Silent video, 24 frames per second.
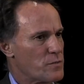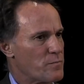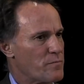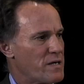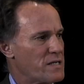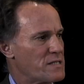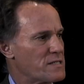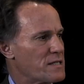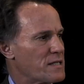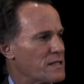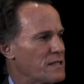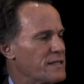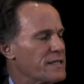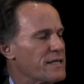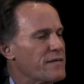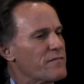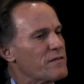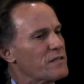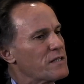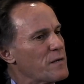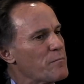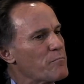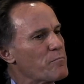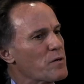and basically
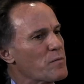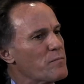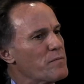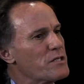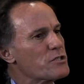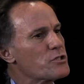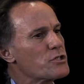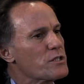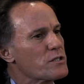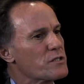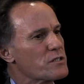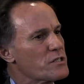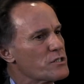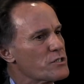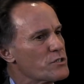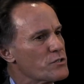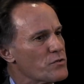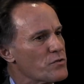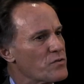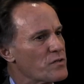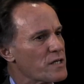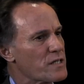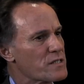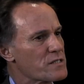giving them permission to do
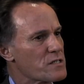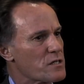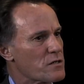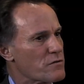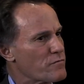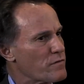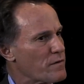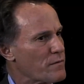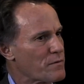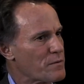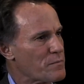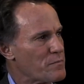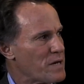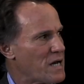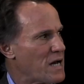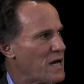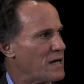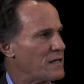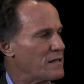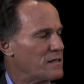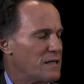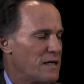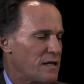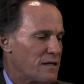things that are very
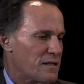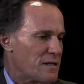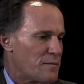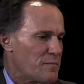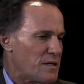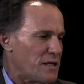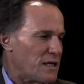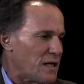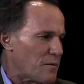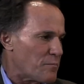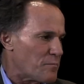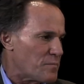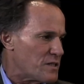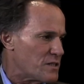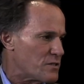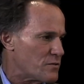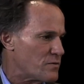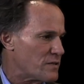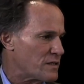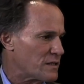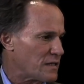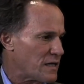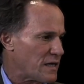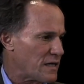bad. Now, they may not be
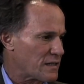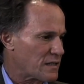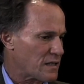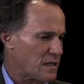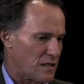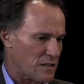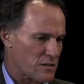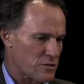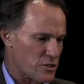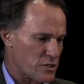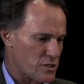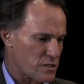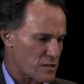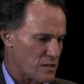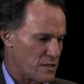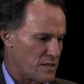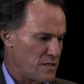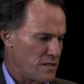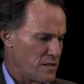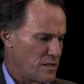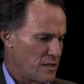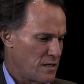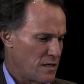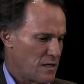doing that
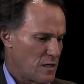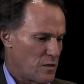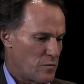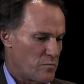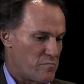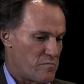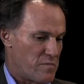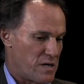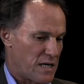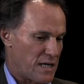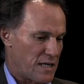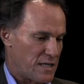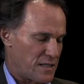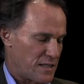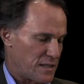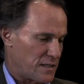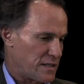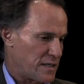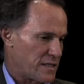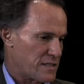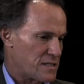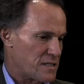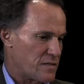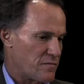consciously, but I think
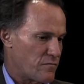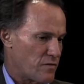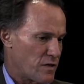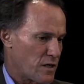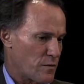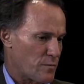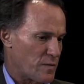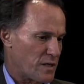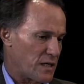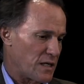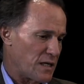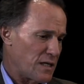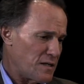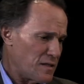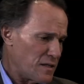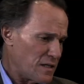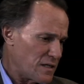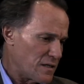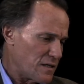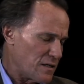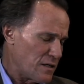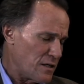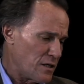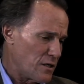that's the environment. And I
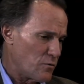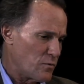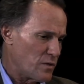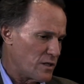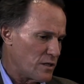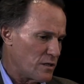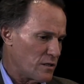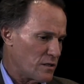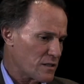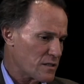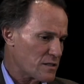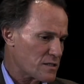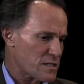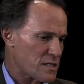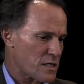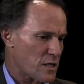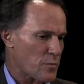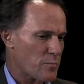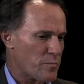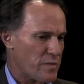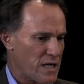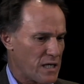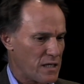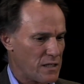think, when you look at Sarah
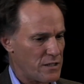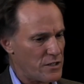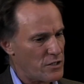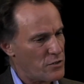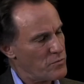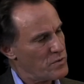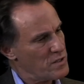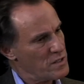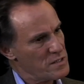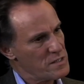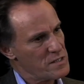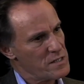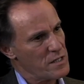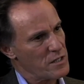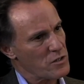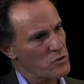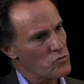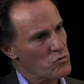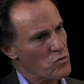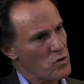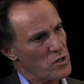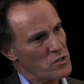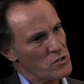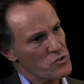Palin, you really see a
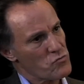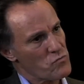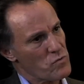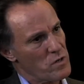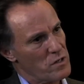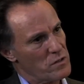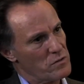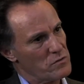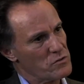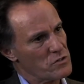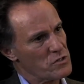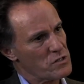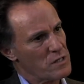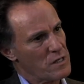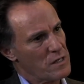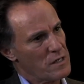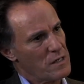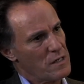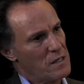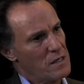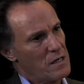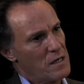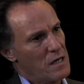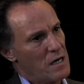crossroads
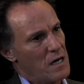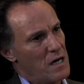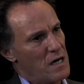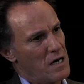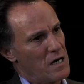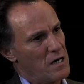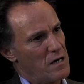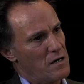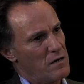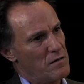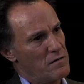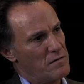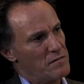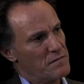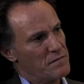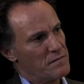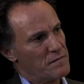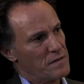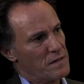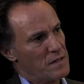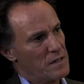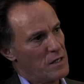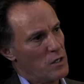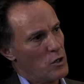of
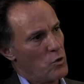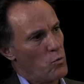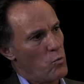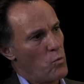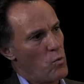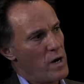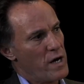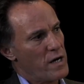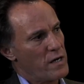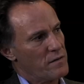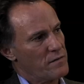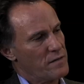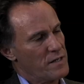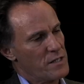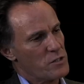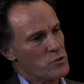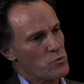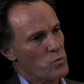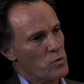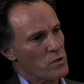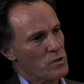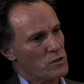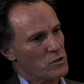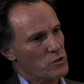where these
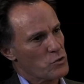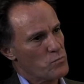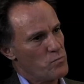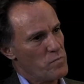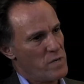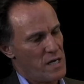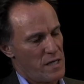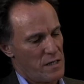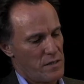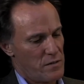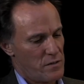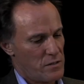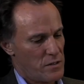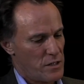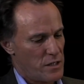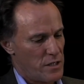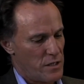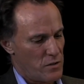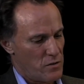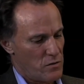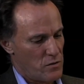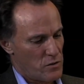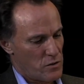worlds meet. You know,